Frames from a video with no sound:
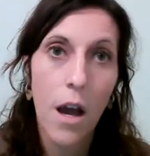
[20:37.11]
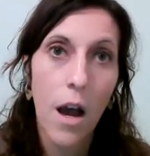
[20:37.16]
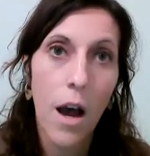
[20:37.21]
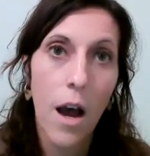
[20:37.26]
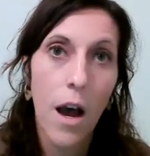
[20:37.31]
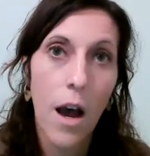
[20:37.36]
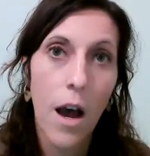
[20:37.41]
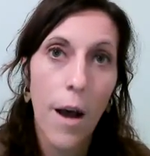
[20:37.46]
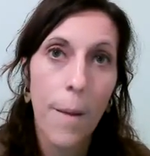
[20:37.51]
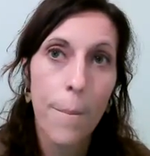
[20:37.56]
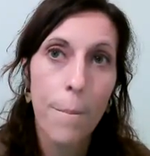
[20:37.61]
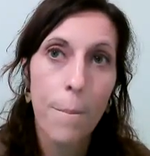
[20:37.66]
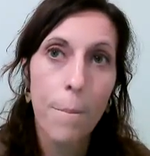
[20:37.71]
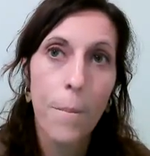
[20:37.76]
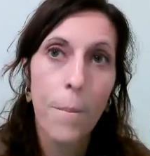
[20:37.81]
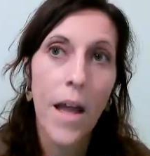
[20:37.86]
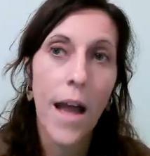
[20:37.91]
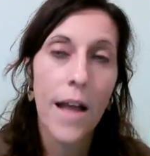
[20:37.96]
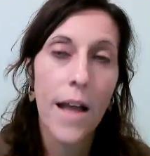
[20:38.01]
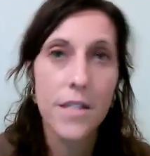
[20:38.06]

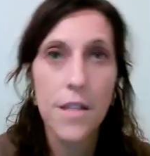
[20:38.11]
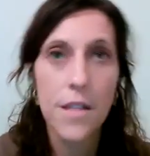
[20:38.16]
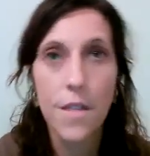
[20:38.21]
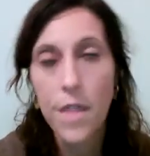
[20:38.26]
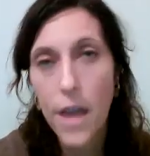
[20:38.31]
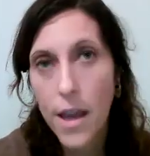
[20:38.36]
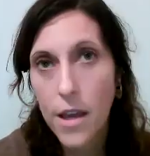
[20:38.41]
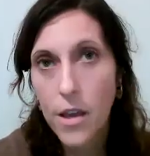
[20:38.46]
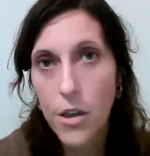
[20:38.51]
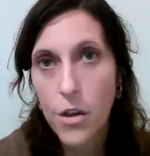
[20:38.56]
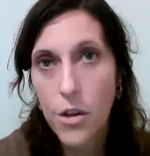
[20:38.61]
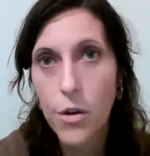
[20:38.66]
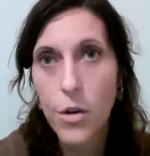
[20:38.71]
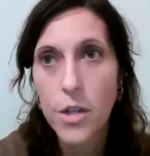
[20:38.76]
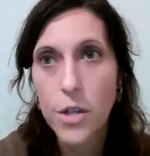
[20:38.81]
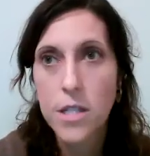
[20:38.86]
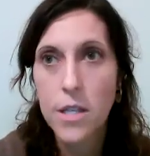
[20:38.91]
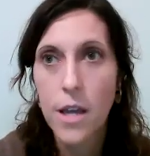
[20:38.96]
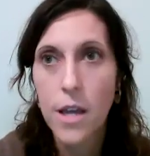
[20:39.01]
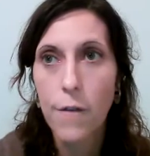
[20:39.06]
But as a thank you,
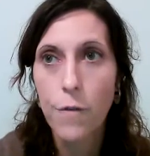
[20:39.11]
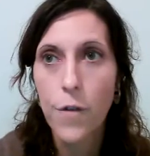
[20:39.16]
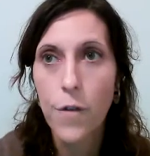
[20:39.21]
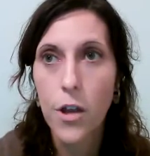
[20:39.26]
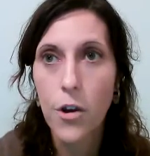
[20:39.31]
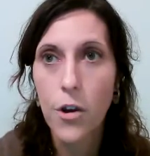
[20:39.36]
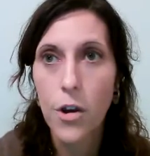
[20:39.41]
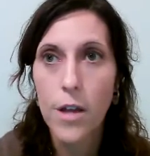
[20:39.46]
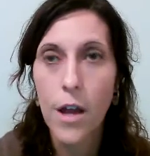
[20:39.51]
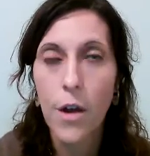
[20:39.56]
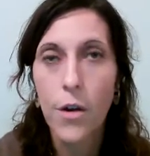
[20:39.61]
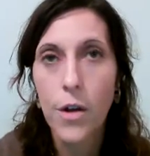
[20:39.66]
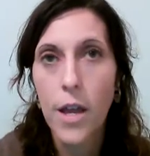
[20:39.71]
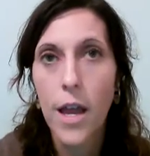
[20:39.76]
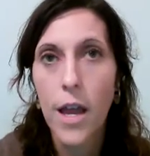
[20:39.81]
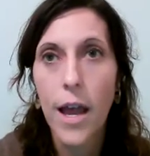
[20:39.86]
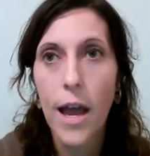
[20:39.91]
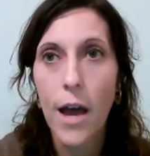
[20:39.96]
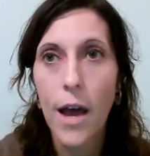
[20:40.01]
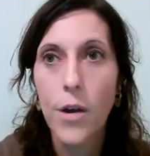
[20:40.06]
it's like figuring out,
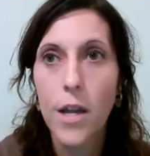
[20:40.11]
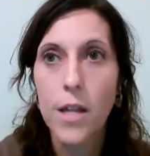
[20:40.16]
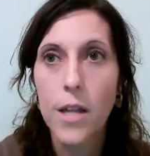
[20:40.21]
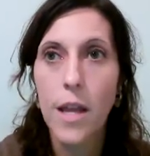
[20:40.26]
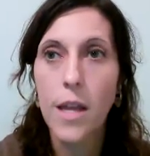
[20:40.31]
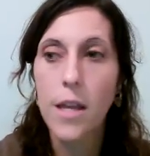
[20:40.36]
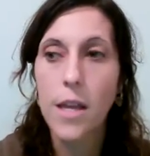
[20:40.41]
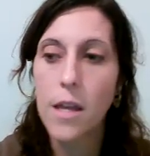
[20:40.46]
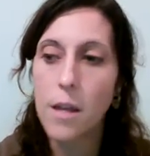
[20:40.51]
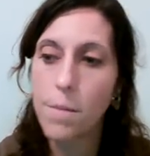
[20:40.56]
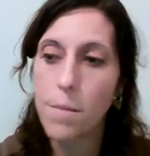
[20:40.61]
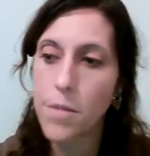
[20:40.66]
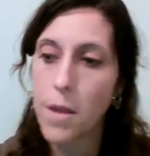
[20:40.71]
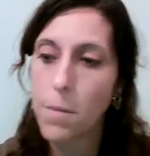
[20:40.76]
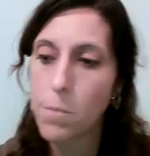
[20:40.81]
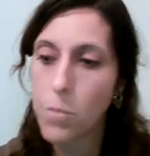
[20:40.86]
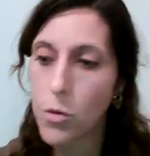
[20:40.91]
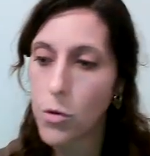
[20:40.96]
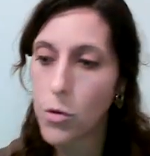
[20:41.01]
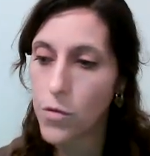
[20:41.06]
okay, how can I keep
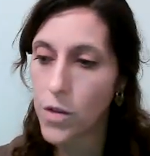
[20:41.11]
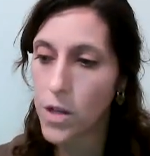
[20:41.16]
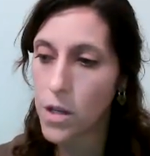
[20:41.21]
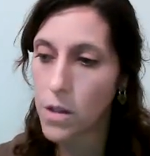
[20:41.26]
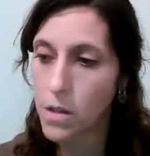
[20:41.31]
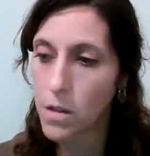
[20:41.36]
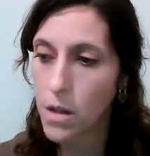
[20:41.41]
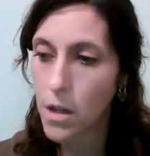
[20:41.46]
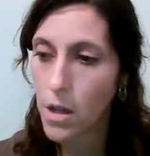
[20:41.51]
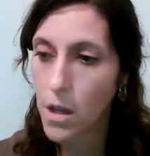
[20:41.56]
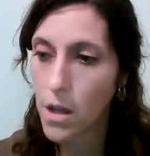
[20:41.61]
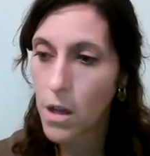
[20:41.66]
them moving